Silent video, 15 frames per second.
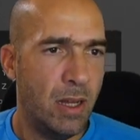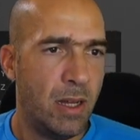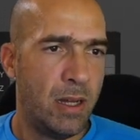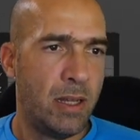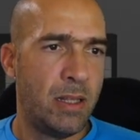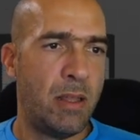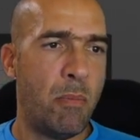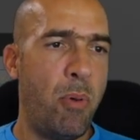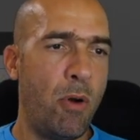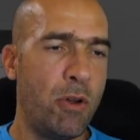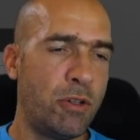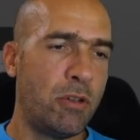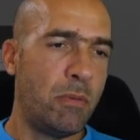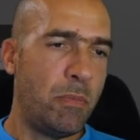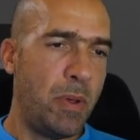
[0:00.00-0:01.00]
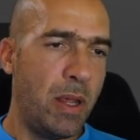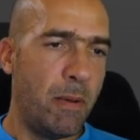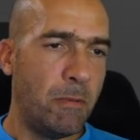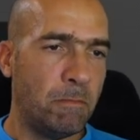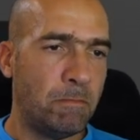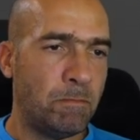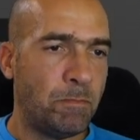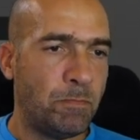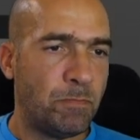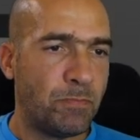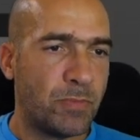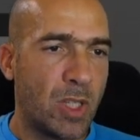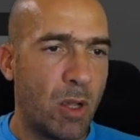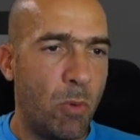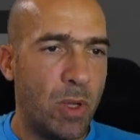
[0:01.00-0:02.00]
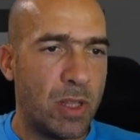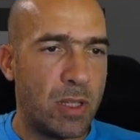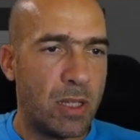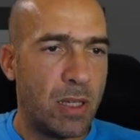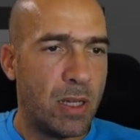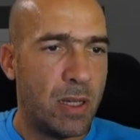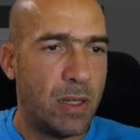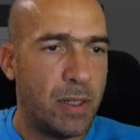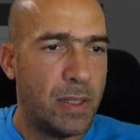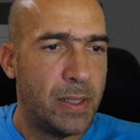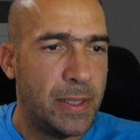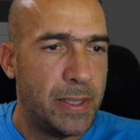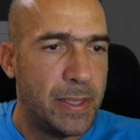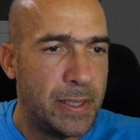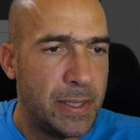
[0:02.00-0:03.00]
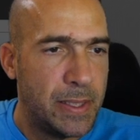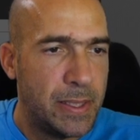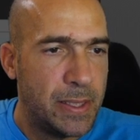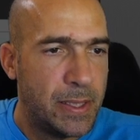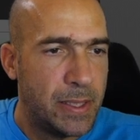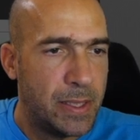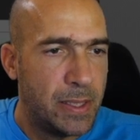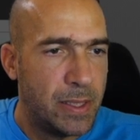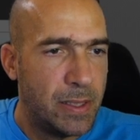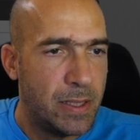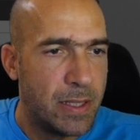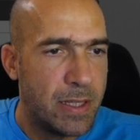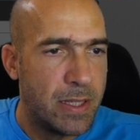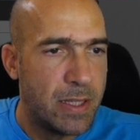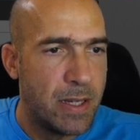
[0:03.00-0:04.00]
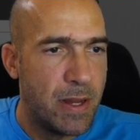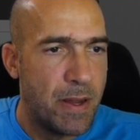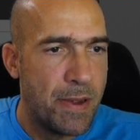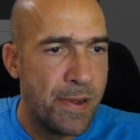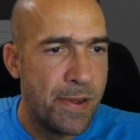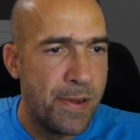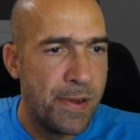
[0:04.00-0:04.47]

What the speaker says: The boy should be with. Let's see.